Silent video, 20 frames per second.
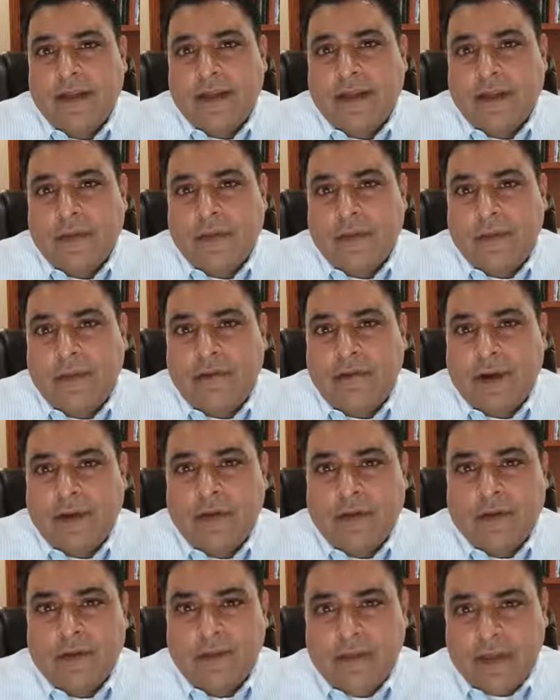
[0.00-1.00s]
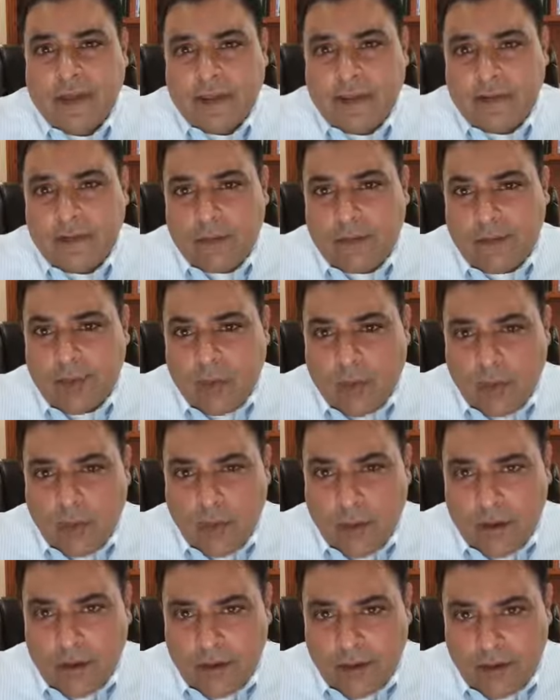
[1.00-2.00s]
And what they found is that the
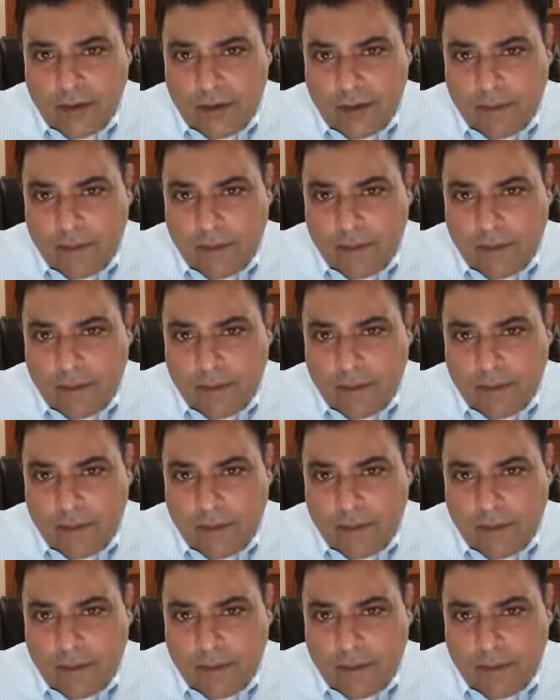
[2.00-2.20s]
more